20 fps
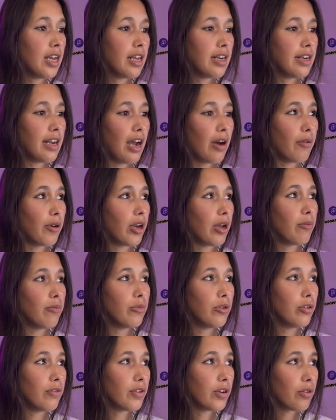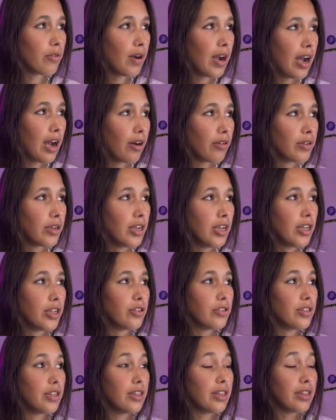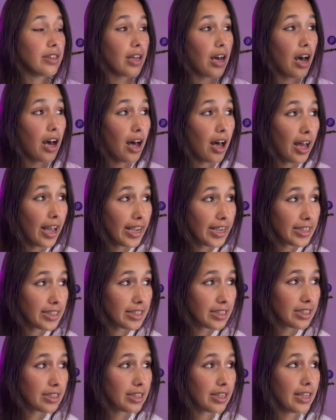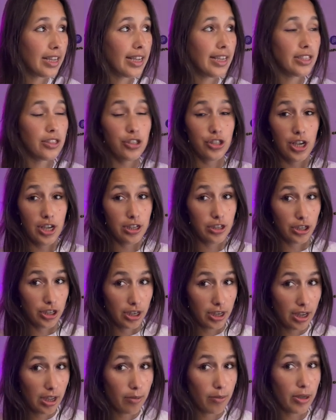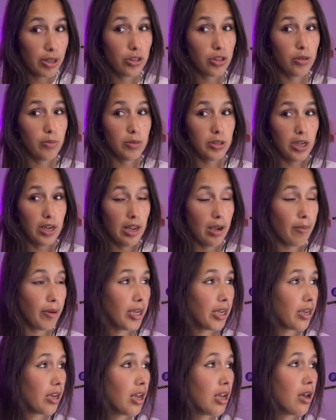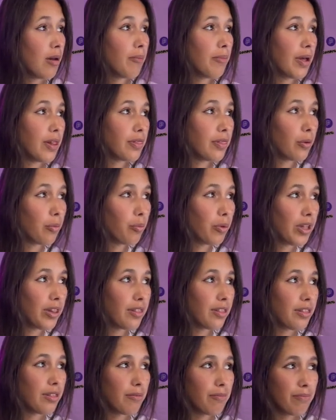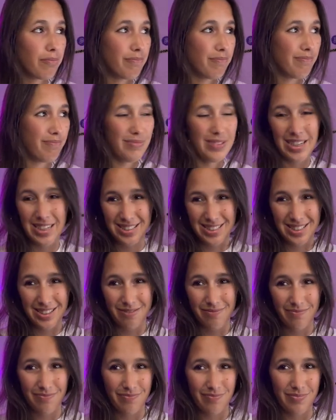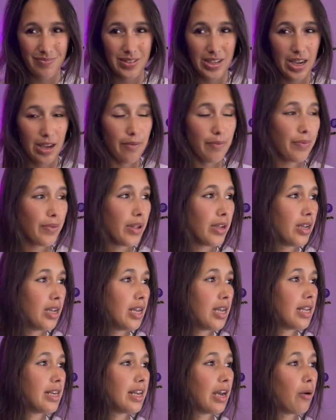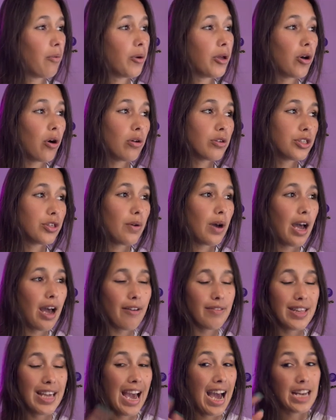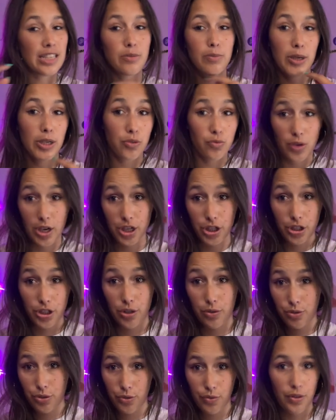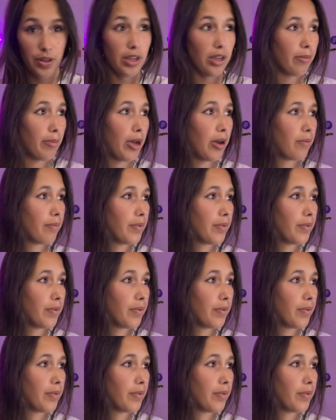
Now when I move it around, you see that the height is changing and being super dynamic, but the width isn't, yeah? Now we also have the aspect ratio to think about.